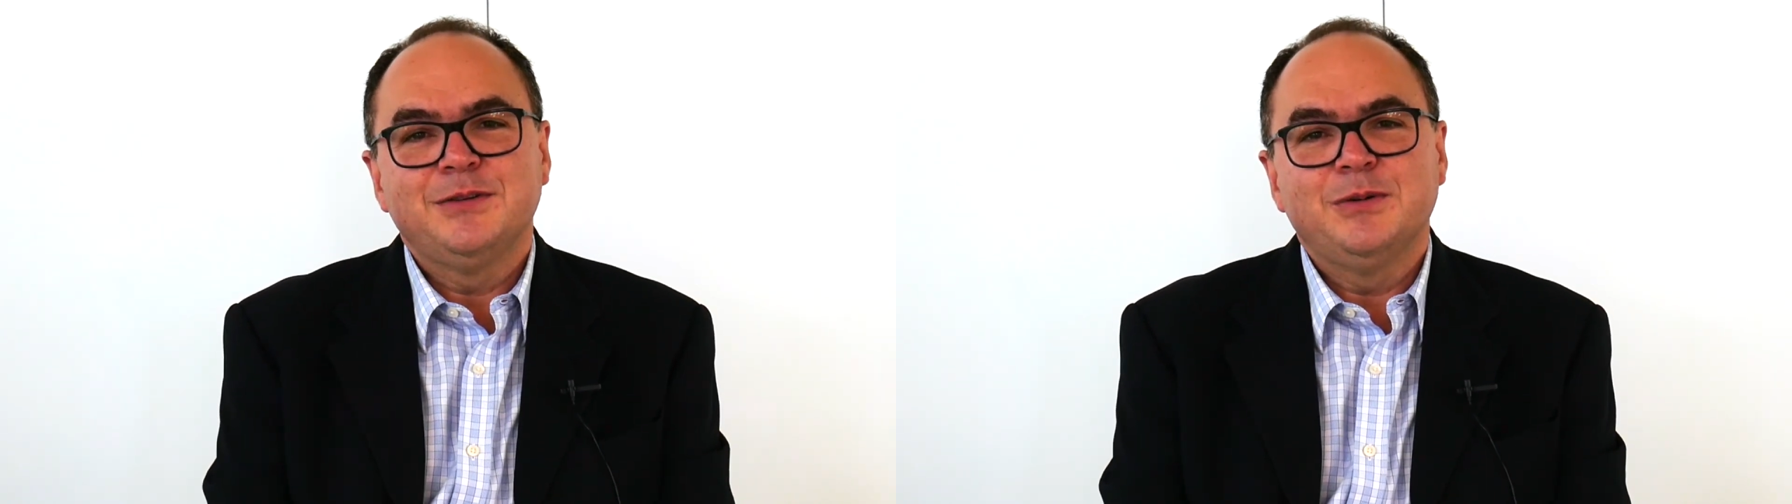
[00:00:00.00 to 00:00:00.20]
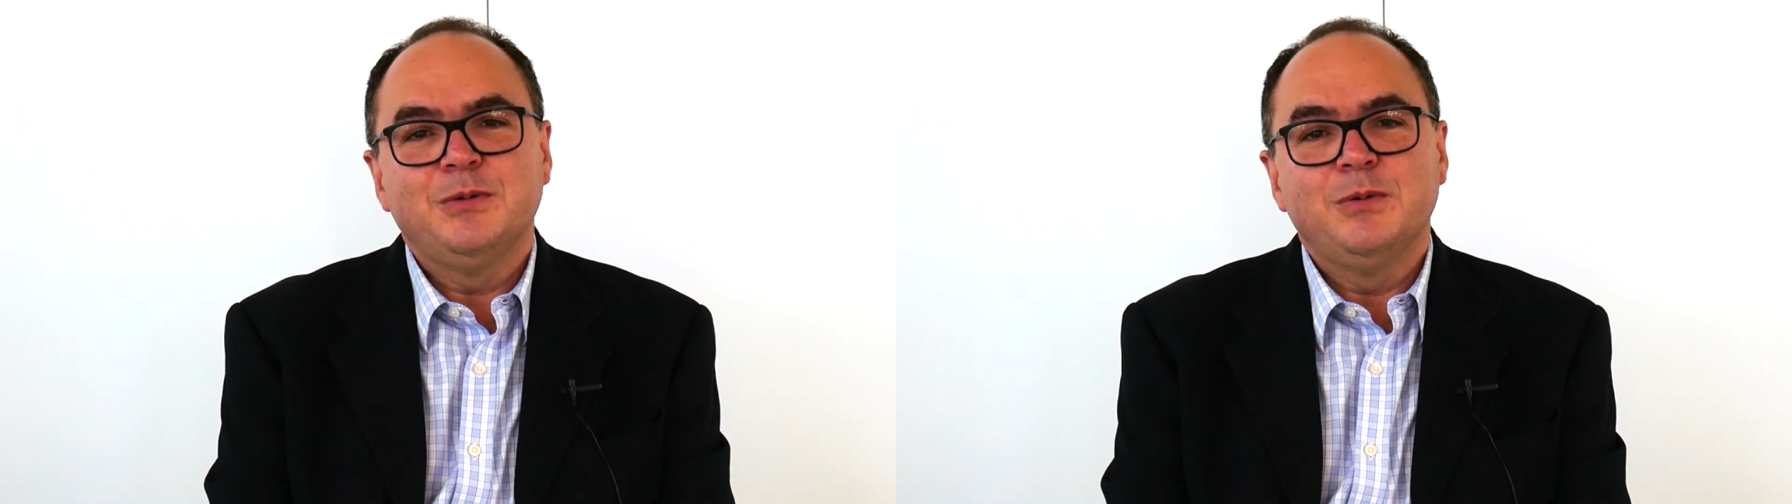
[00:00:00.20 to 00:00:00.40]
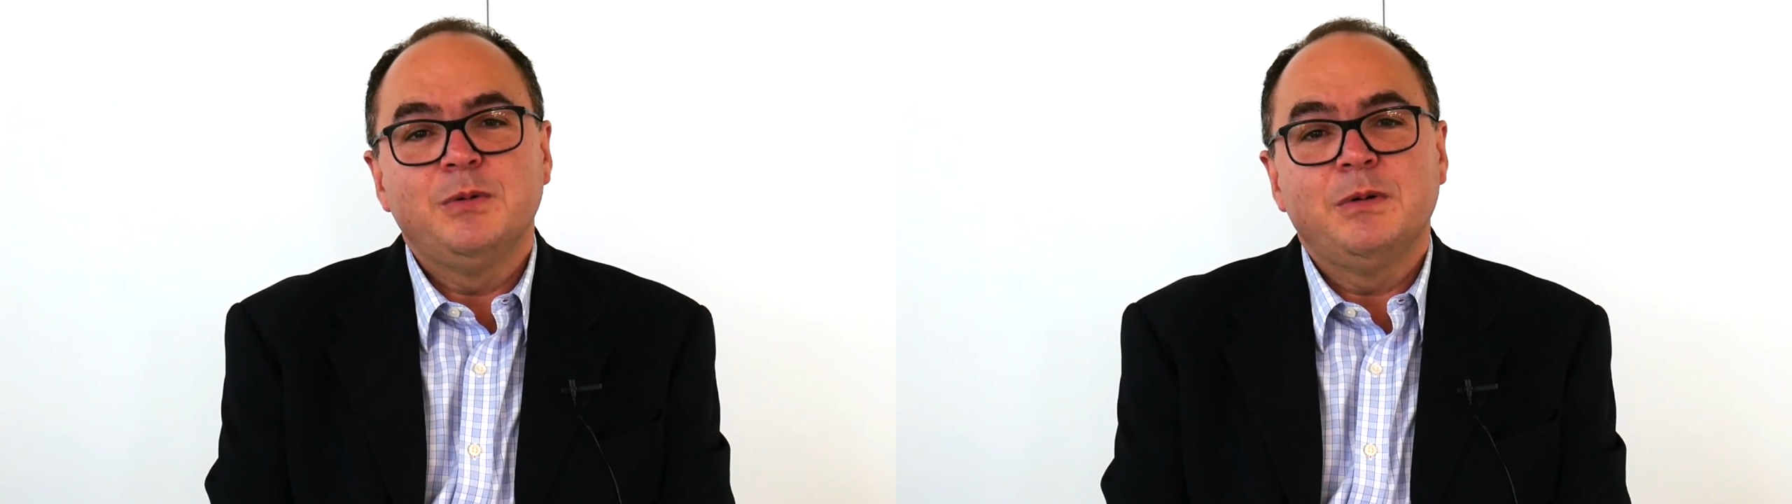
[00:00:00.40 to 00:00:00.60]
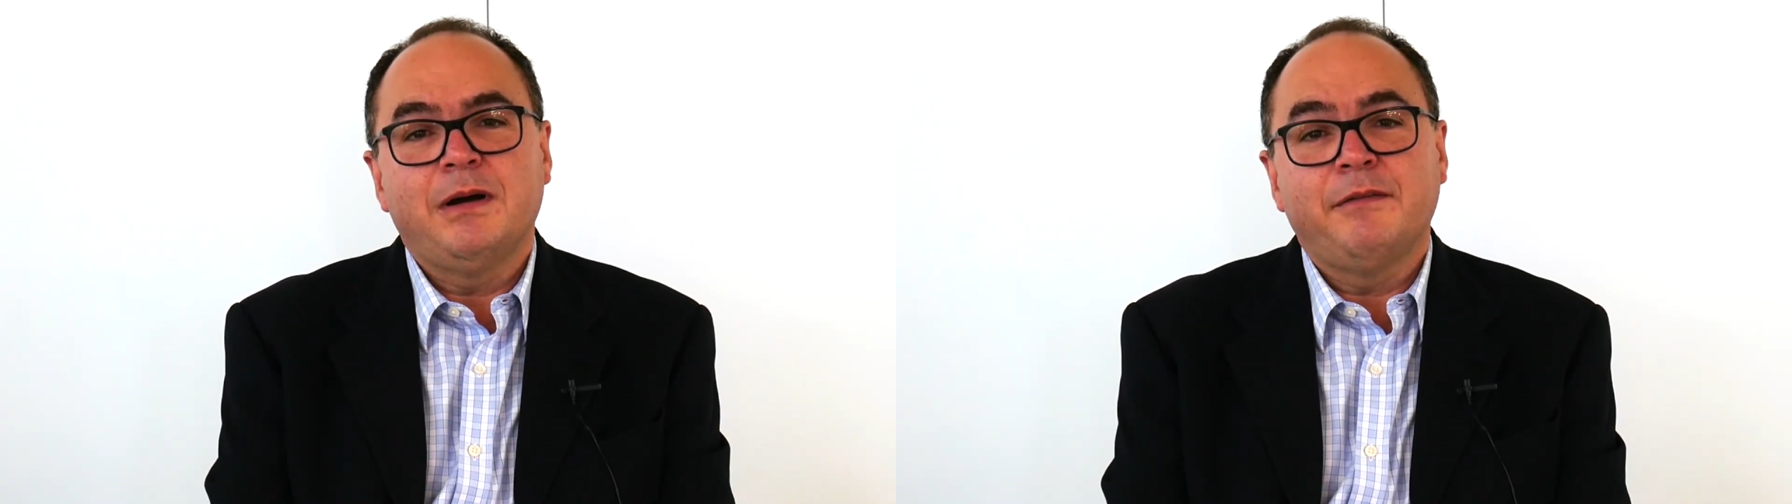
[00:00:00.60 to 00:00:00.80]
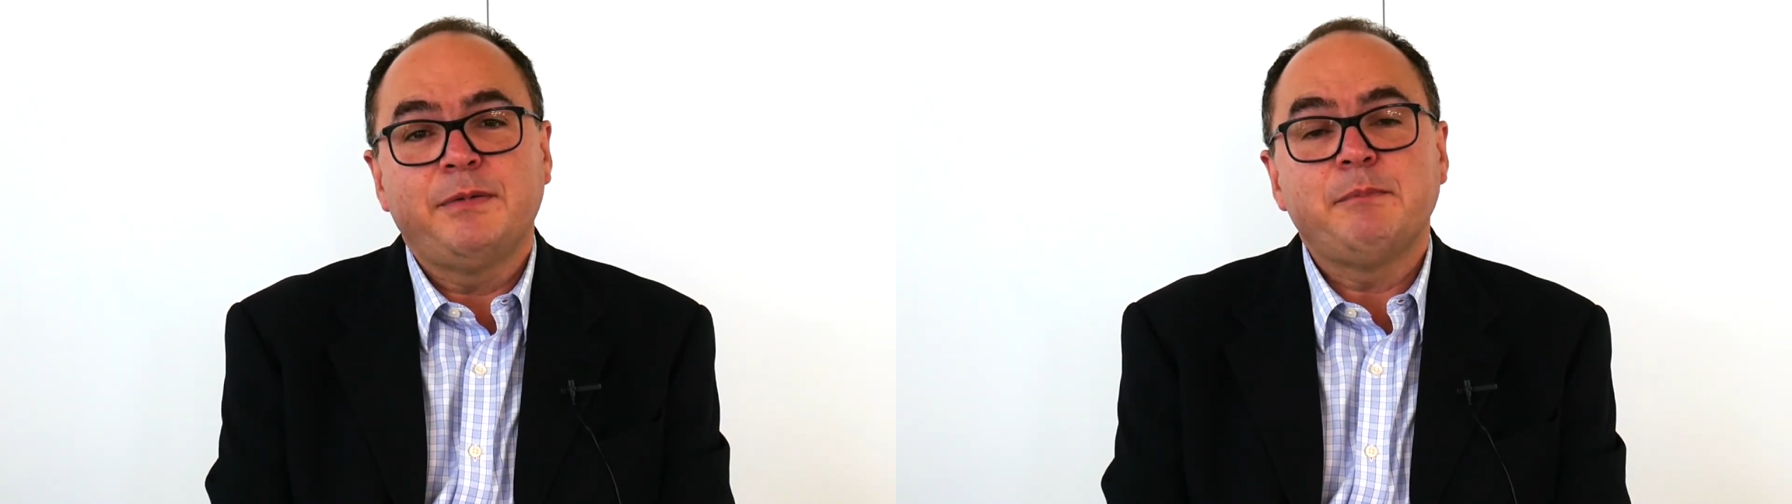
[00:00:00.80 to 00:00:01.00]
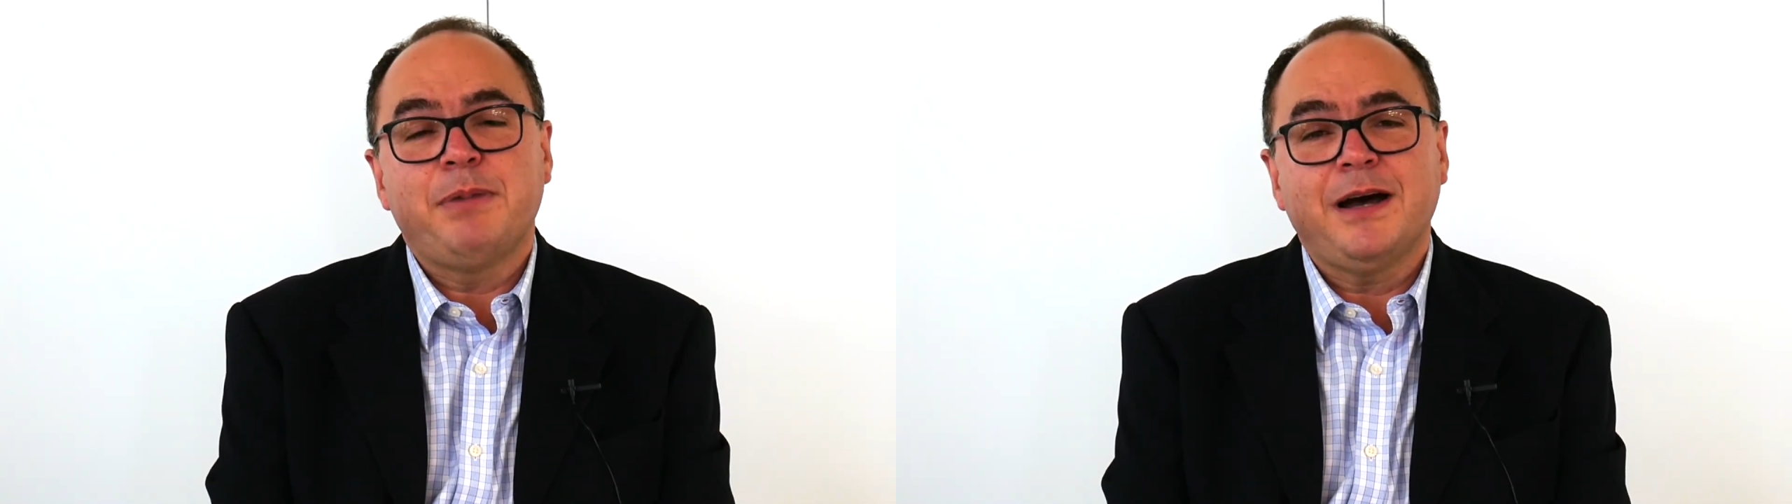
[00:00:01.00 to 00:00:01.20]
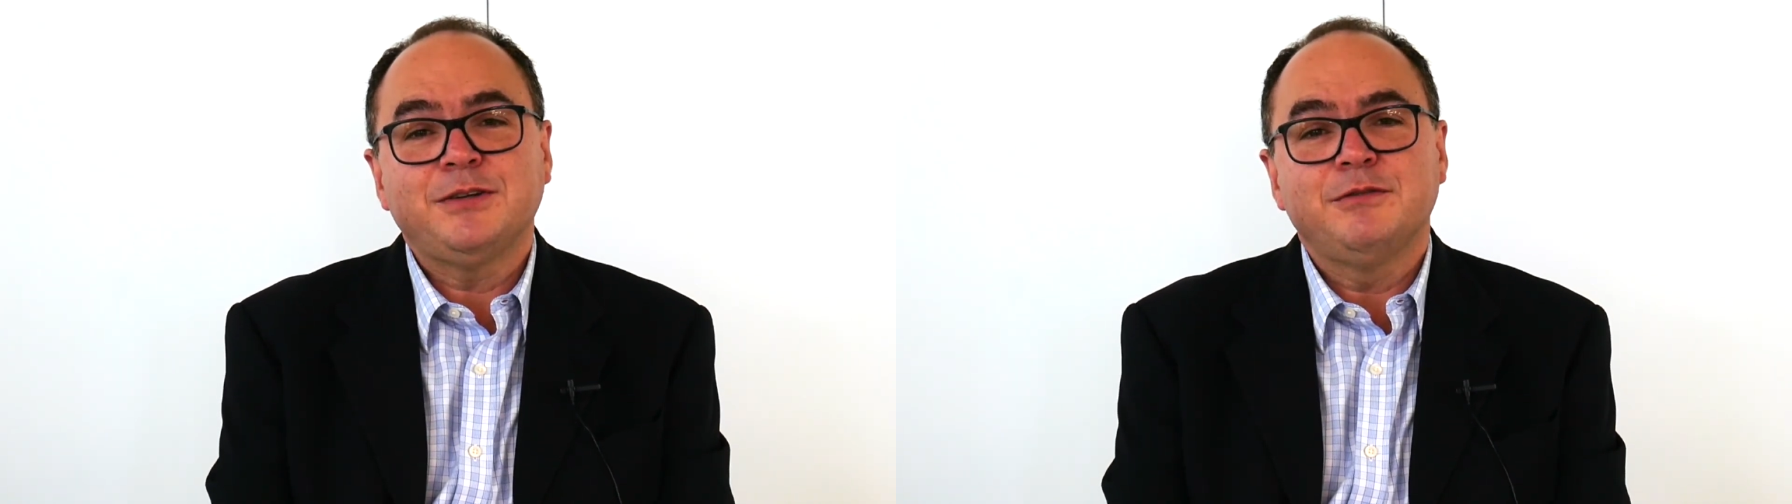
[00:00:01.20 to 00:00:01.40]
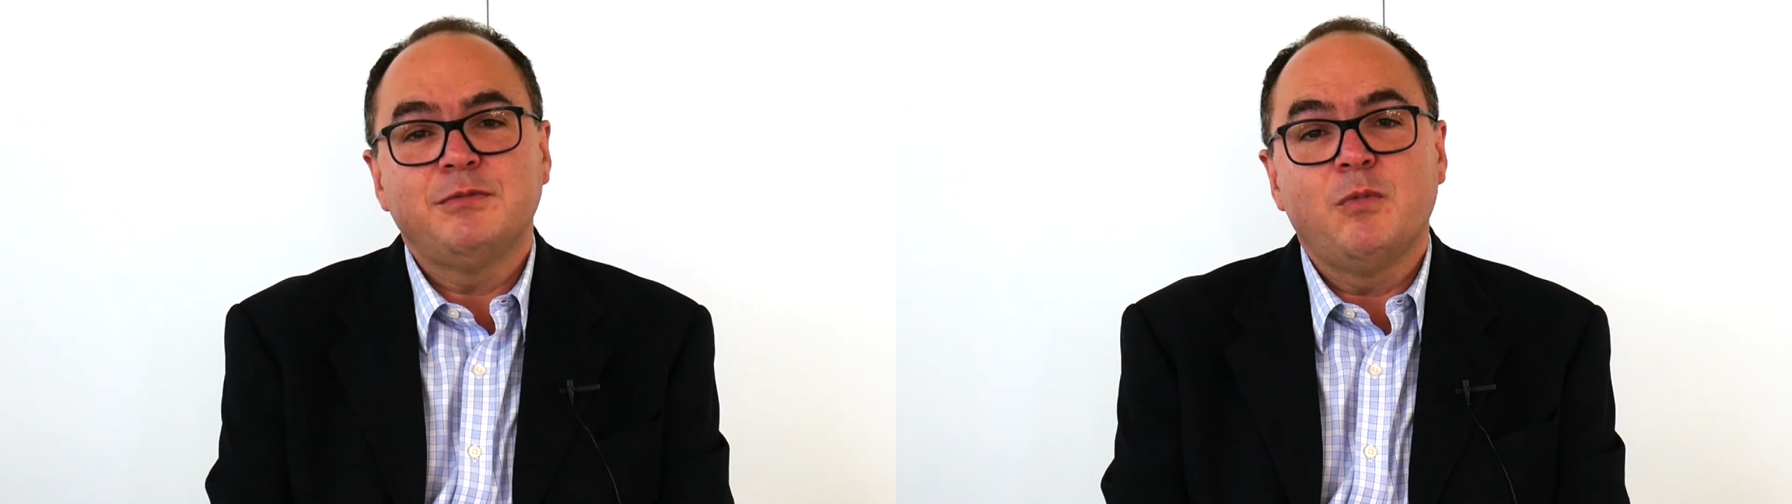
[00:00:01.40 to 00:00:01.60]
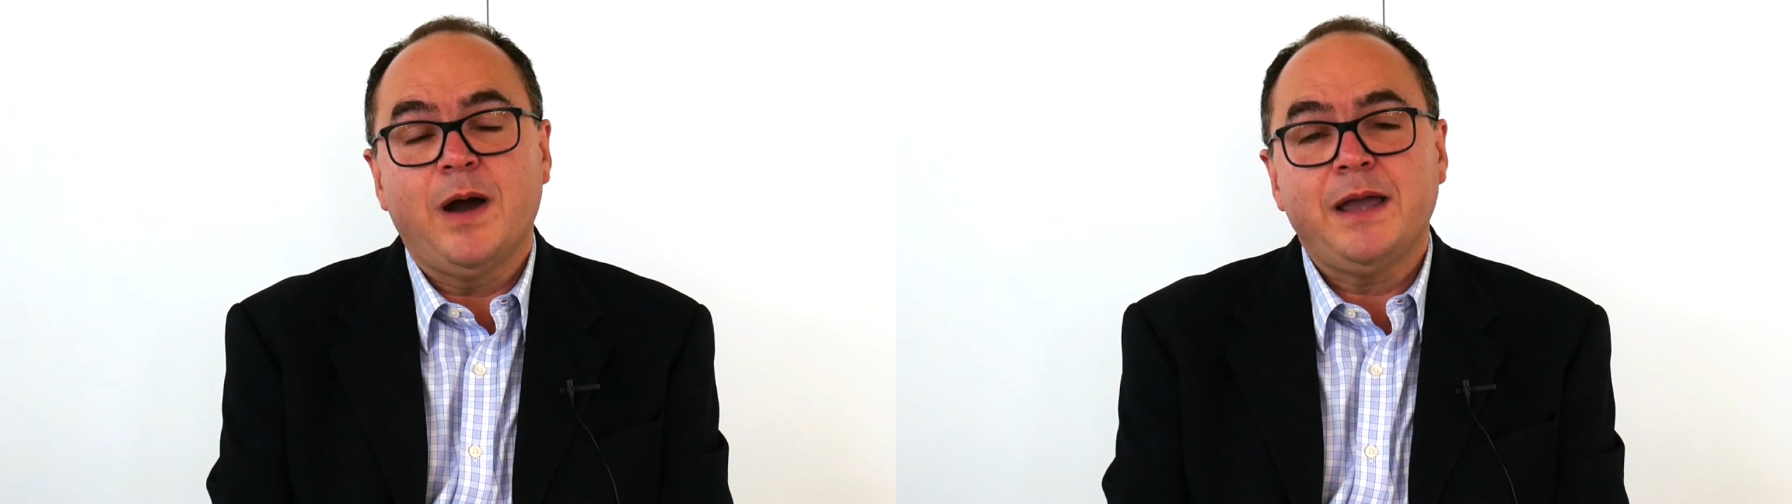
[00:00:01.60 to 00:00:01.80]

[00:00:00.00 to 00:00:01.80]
So I think part of